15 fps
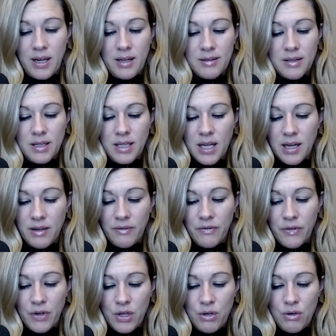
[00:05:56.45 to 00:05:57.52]
It's done
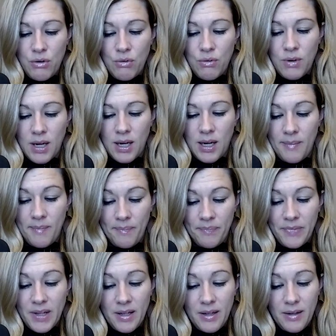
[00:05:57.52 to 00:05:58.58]
for you.
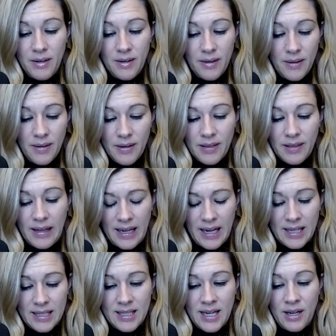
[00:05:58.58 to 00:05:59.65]
Like
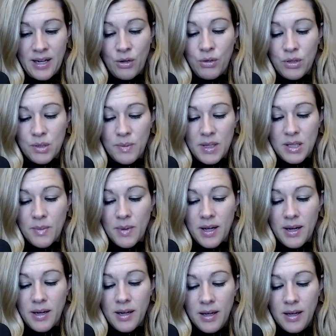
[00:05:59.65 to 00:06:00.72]
I said, Hootsuite's
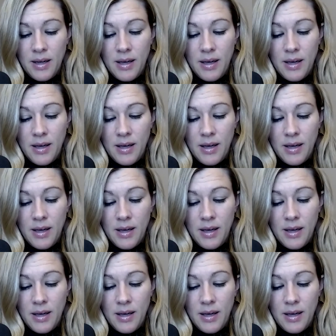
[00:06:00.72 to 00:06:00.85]
one.